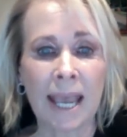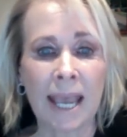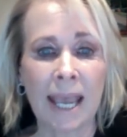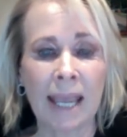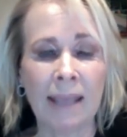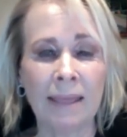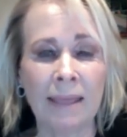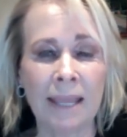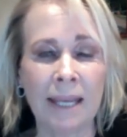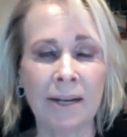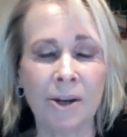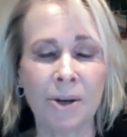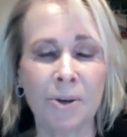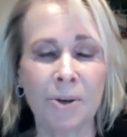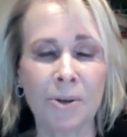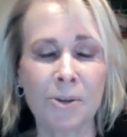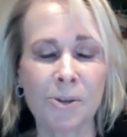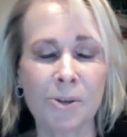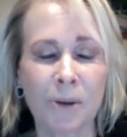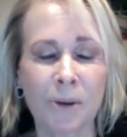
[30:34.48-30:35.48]
And then
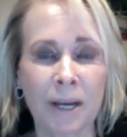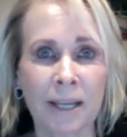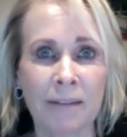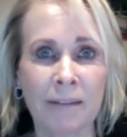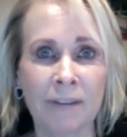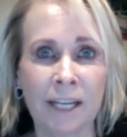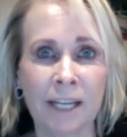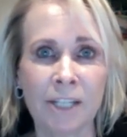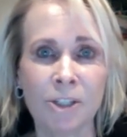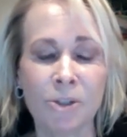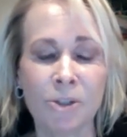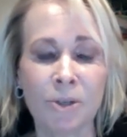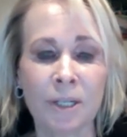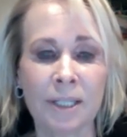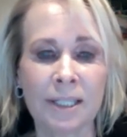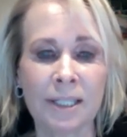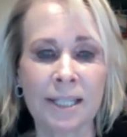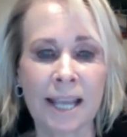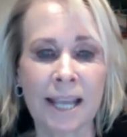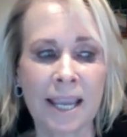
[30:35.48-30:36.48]
also, I invite you
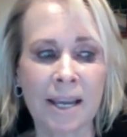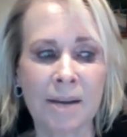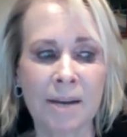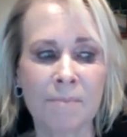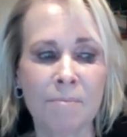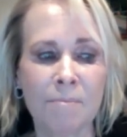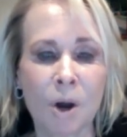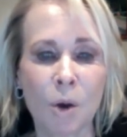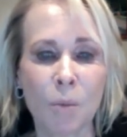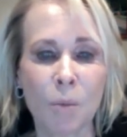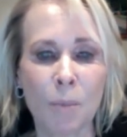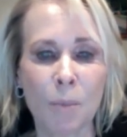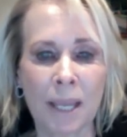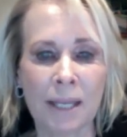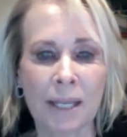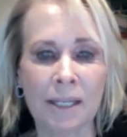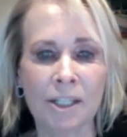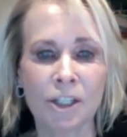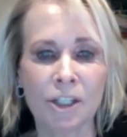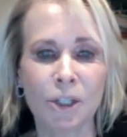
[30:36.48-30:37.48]
to take a
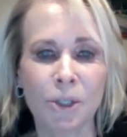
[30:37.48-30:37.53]
moment